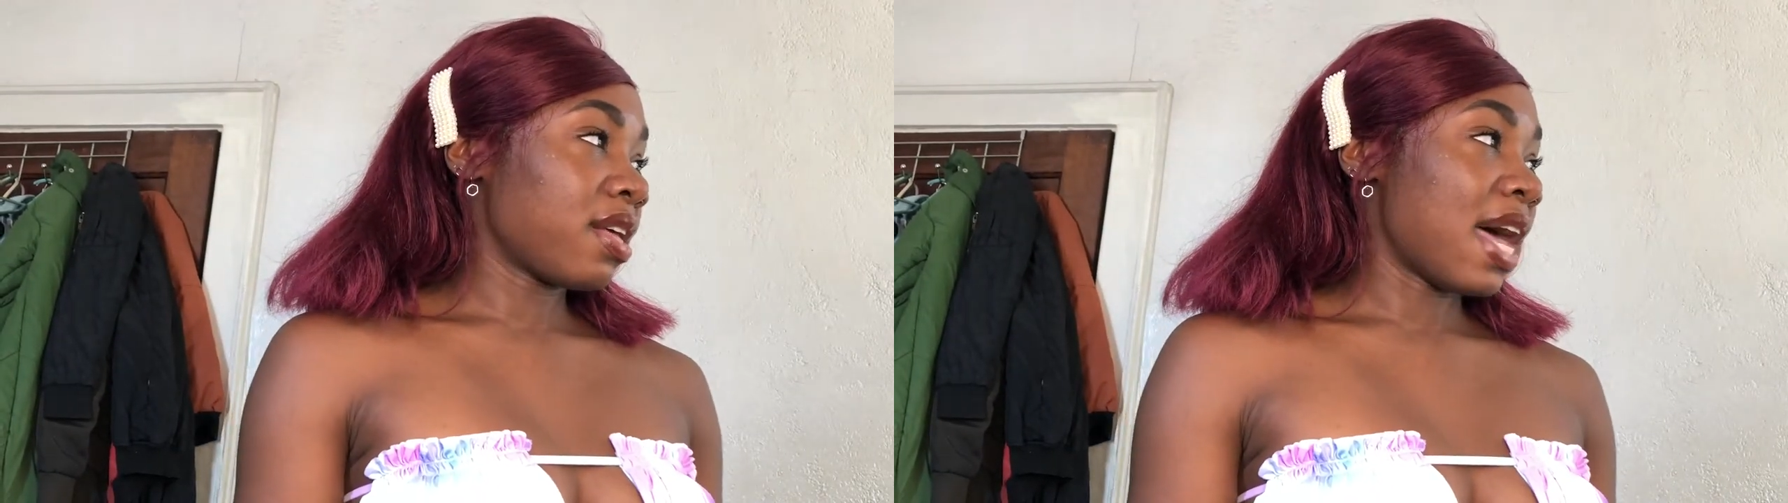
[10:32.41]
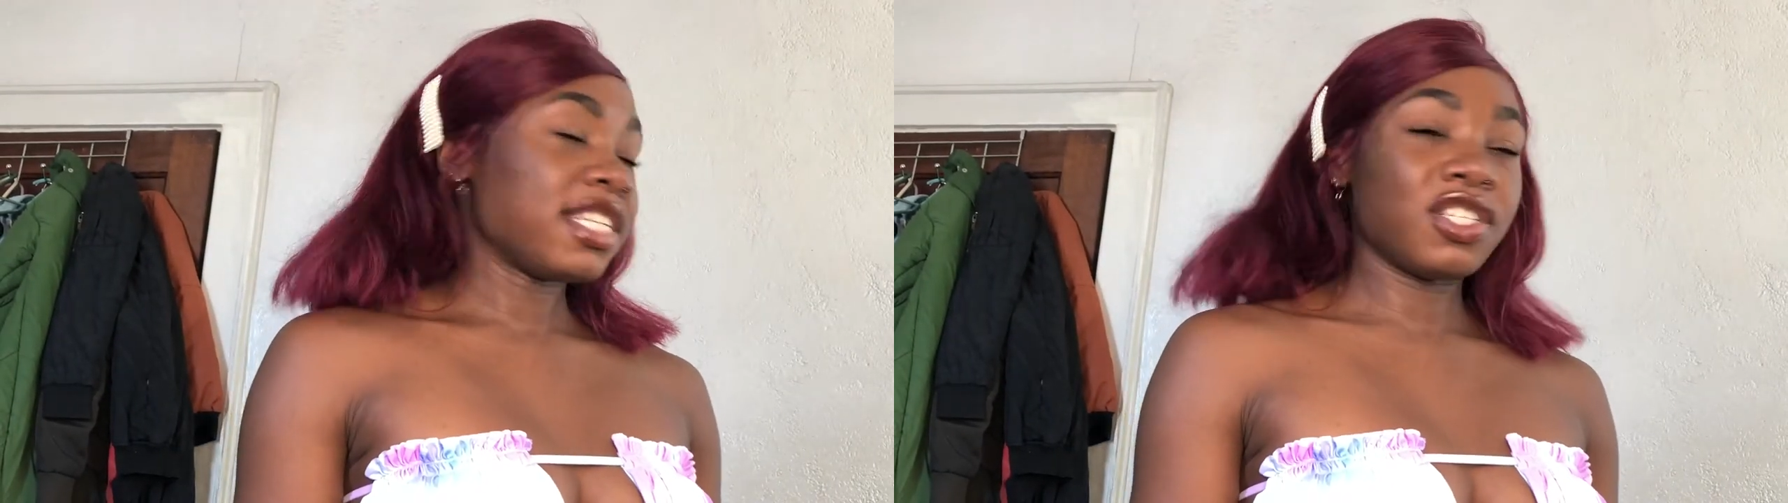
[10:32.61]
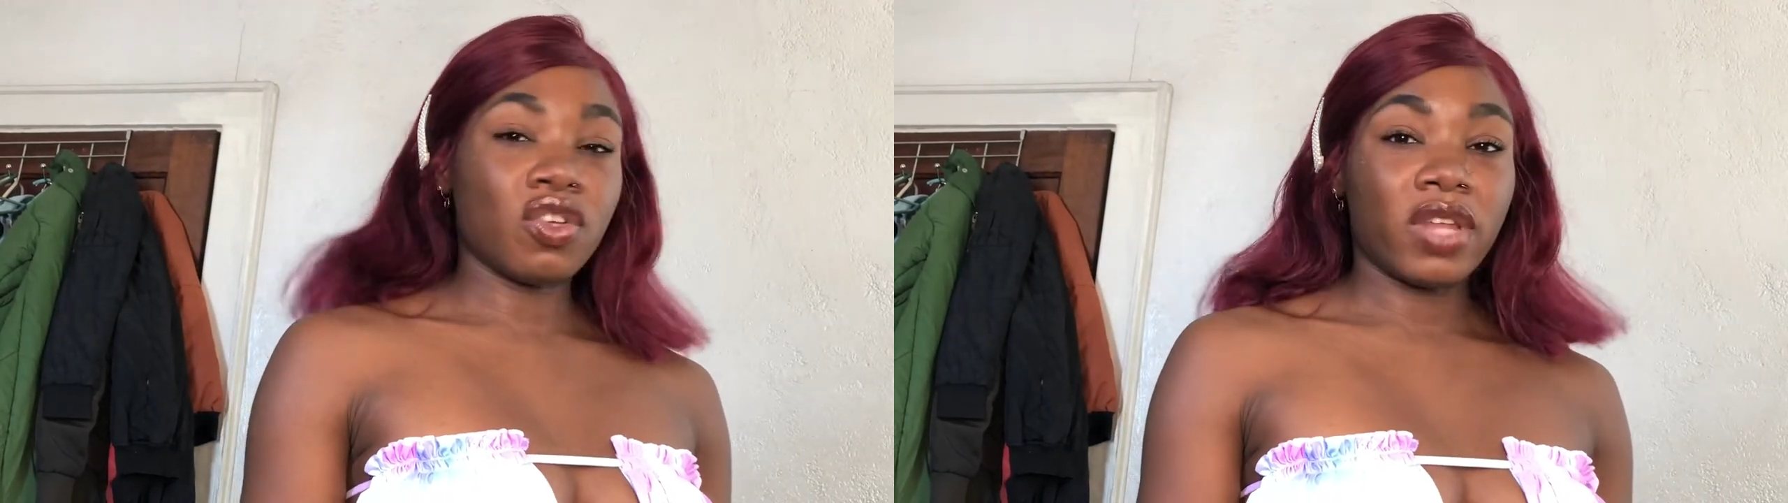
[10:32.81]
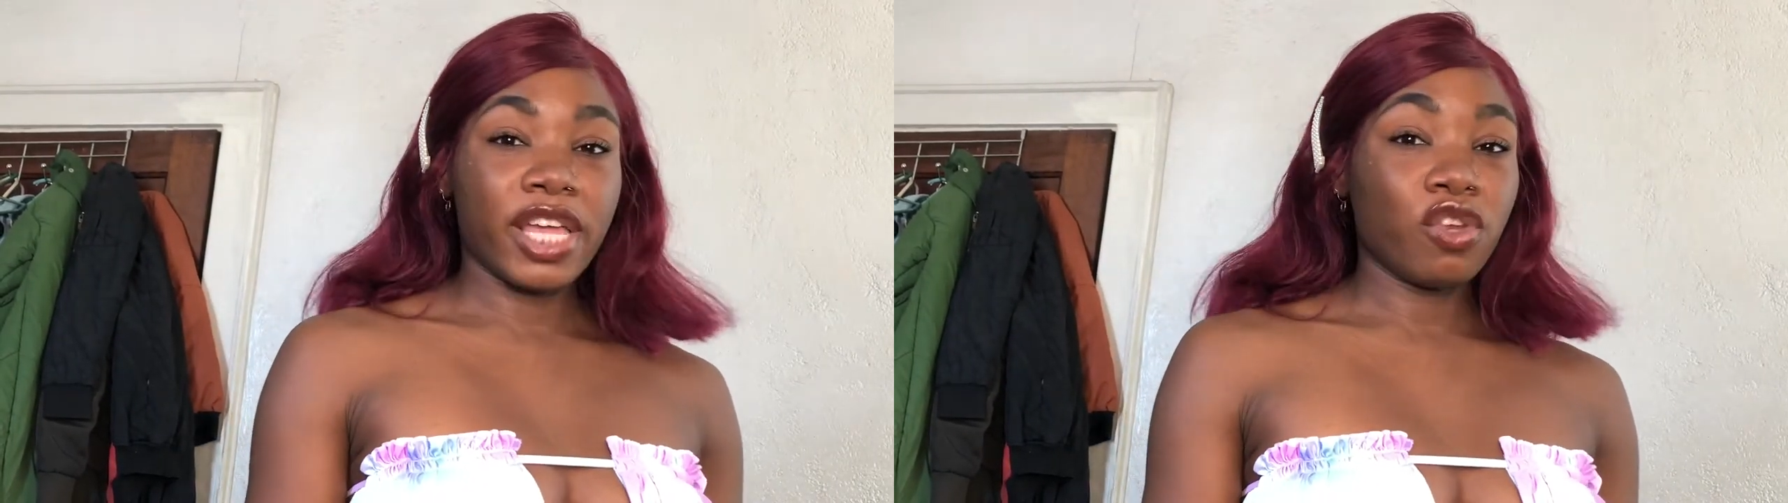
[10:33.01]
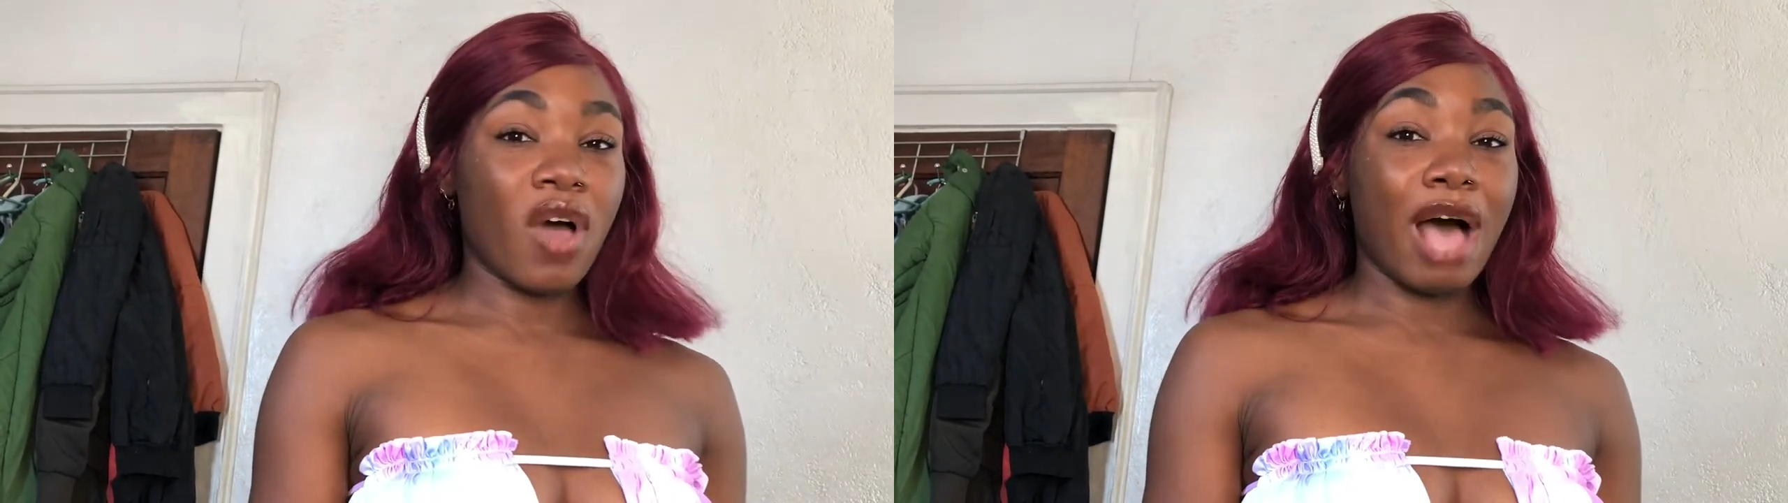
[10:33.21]
I just don't like,
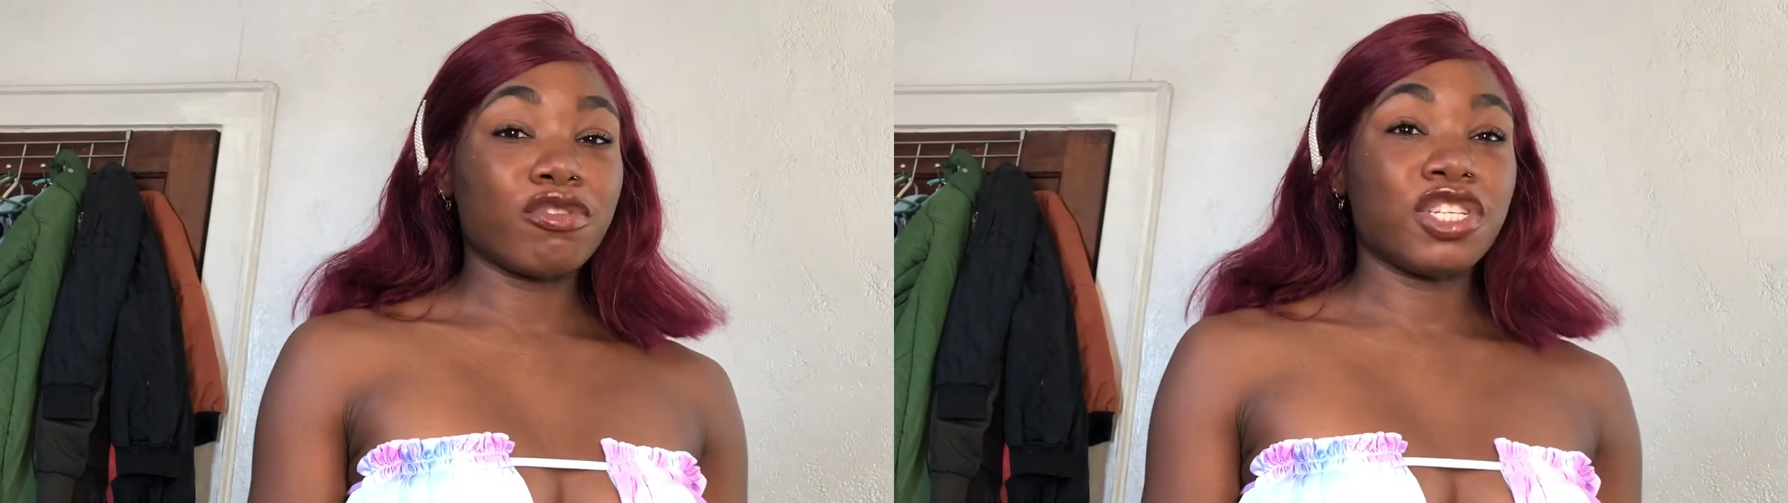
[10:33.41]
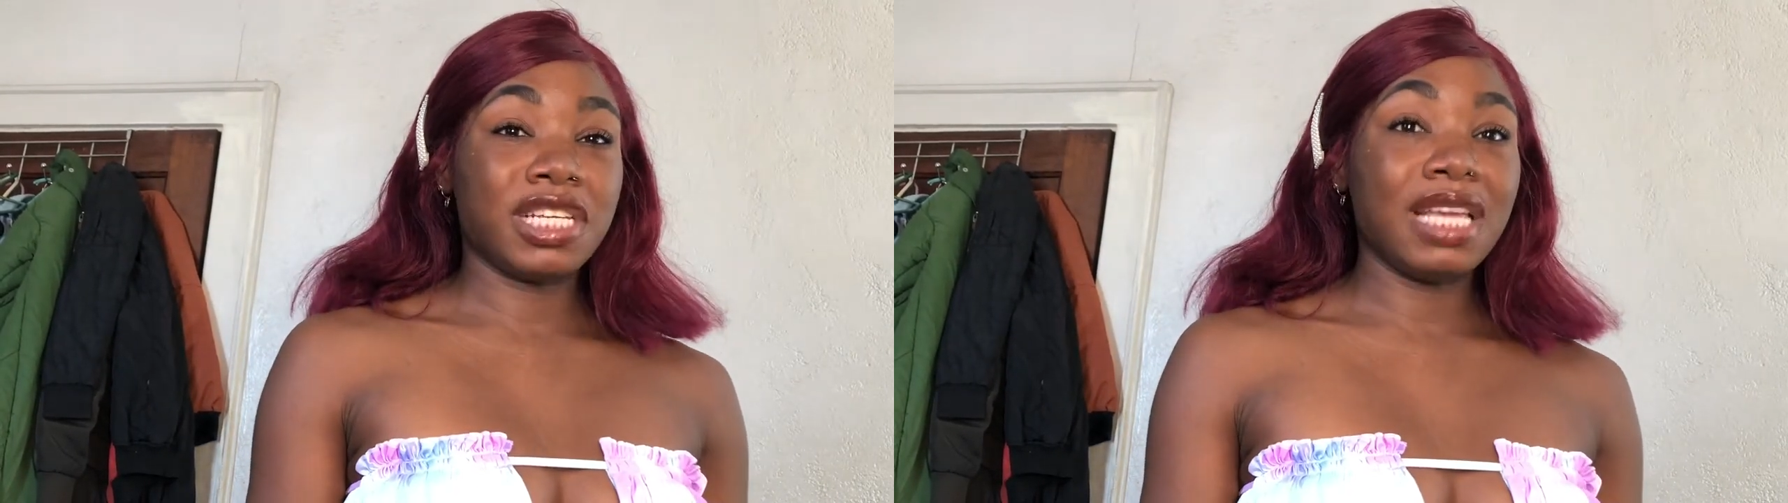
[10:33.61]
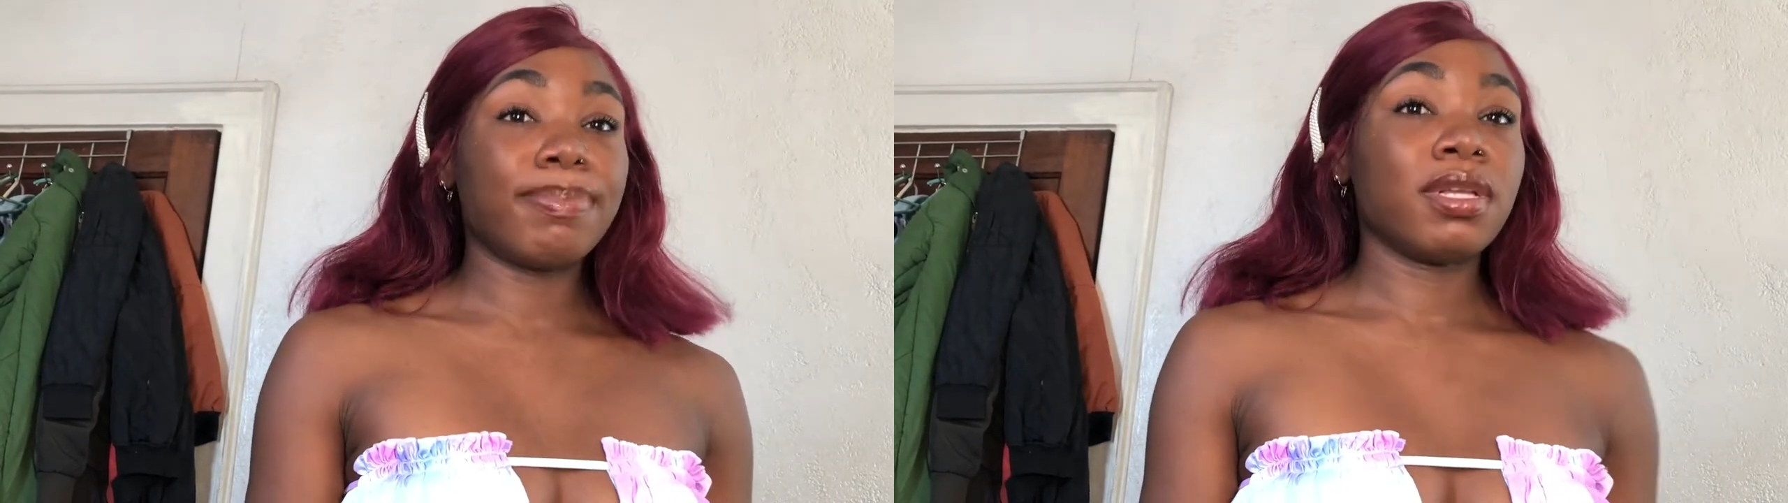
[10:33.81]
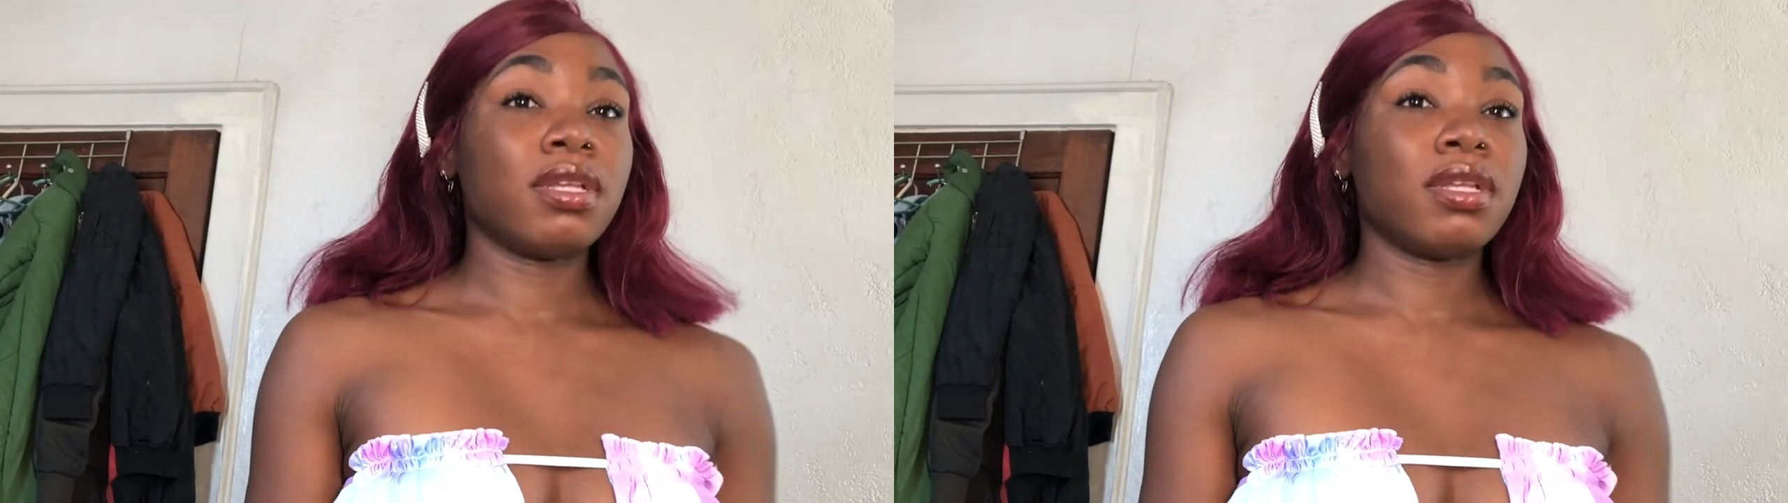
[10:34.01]
you know how cheap